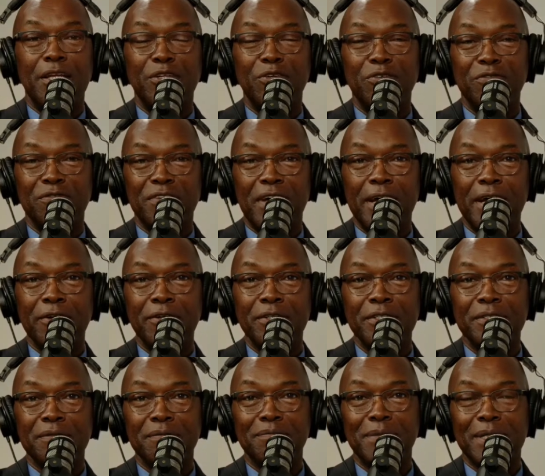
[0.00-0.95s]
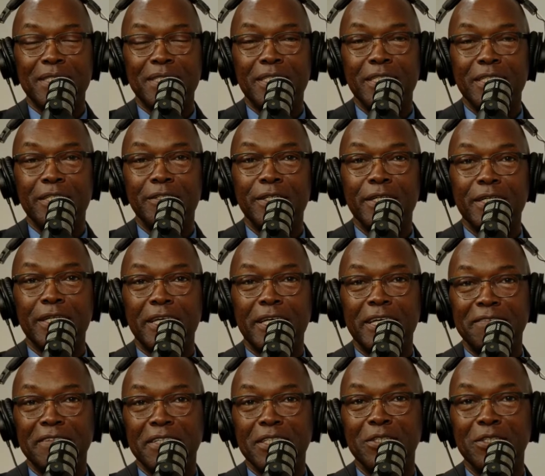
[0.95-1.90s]
no virus, bacteria,
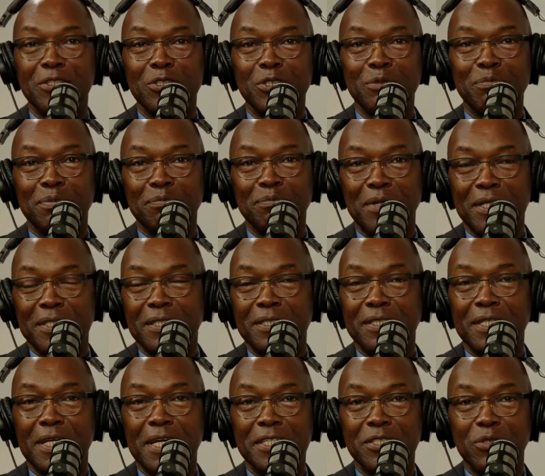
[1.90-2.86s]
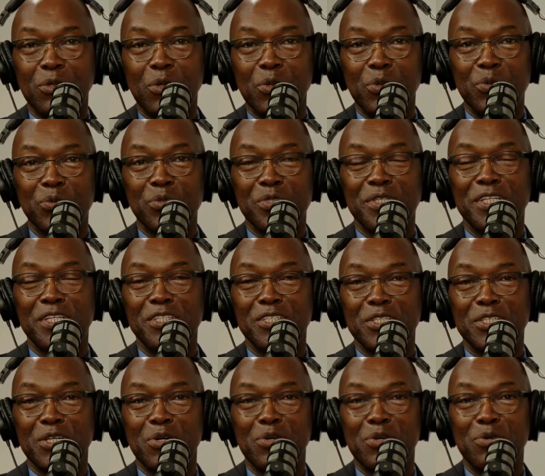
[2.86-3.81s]
chemicals, pesticides, all those
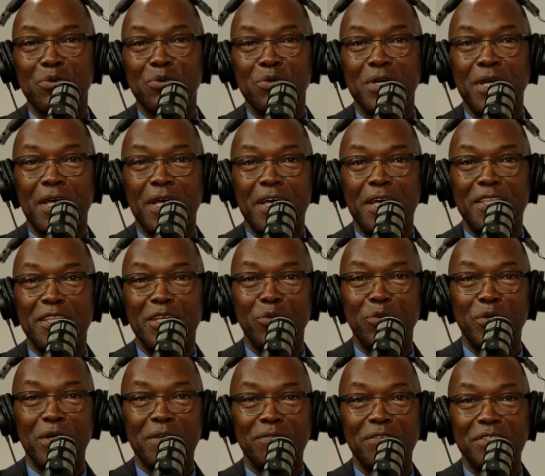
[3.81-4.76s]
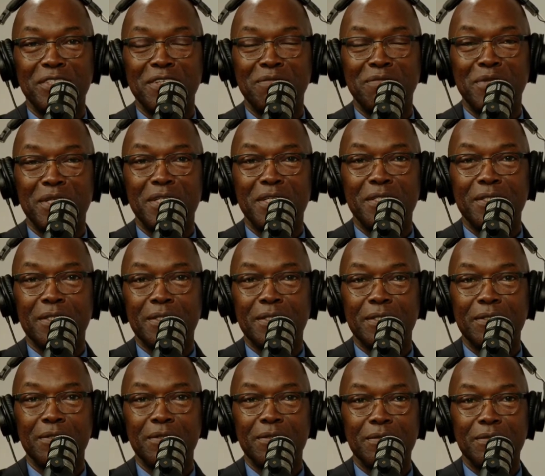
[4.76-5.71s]
things. So, and then we have to submit it
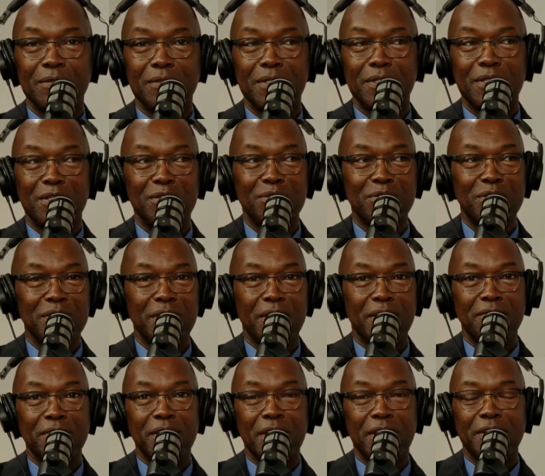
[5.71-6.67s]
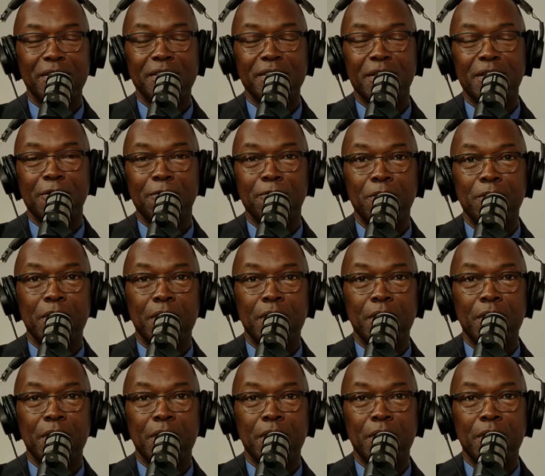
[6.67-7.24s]
to the FDA. So